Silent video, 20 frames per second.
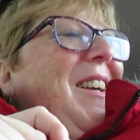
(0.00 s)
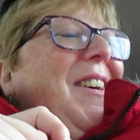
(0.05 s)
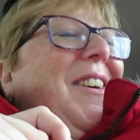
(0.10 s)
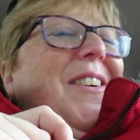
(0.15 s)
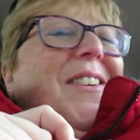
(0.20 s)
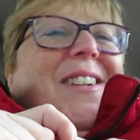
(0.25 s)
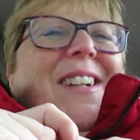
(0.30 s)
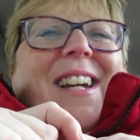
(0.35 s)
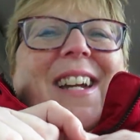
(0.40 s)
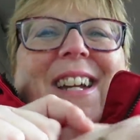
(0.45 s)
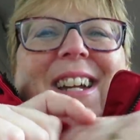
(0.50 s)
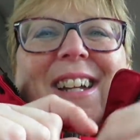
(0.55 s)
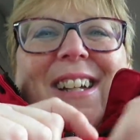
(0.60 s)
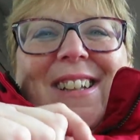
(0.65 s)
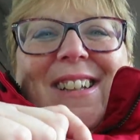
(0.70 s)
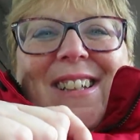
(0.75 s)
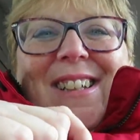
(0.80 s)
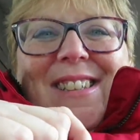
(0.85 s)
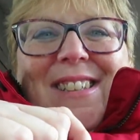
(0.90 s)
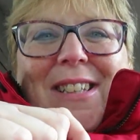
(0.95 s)
Okay,
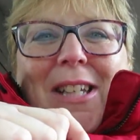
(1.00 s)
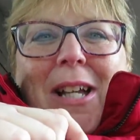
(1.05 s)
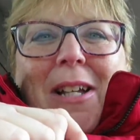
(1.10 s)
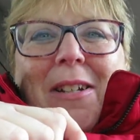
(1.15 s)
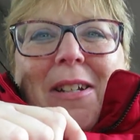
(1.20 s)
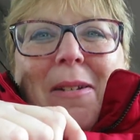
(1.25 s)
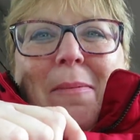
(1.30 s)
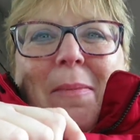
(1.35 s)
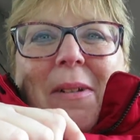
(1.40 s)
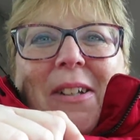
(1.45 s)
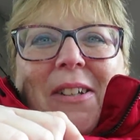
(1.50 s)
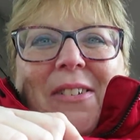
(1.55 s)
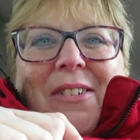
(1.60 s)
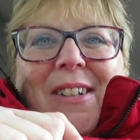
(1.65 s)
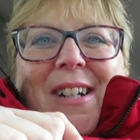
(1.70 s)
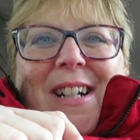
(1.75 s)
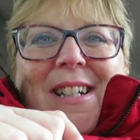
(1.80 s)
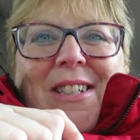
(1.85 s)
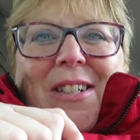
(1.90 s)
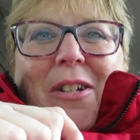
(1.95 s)
I'm gonna bring you
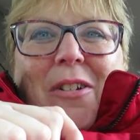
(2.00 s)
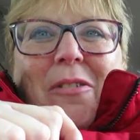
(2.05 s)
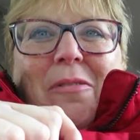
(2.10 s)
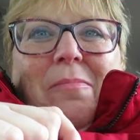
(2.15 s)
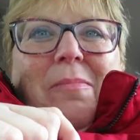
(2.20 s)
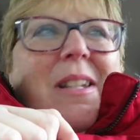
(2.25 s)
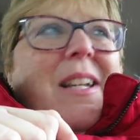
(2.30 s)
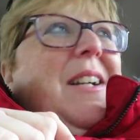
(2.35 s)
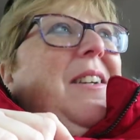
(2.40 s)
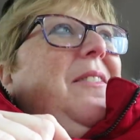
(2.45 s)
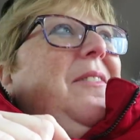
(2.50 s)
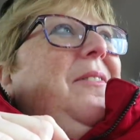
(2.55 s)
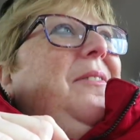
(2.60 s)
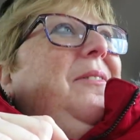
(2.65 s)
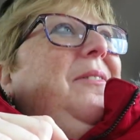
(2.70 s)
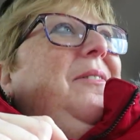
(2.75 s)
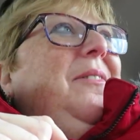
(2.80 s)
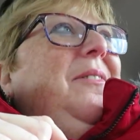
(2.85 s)
guys home now.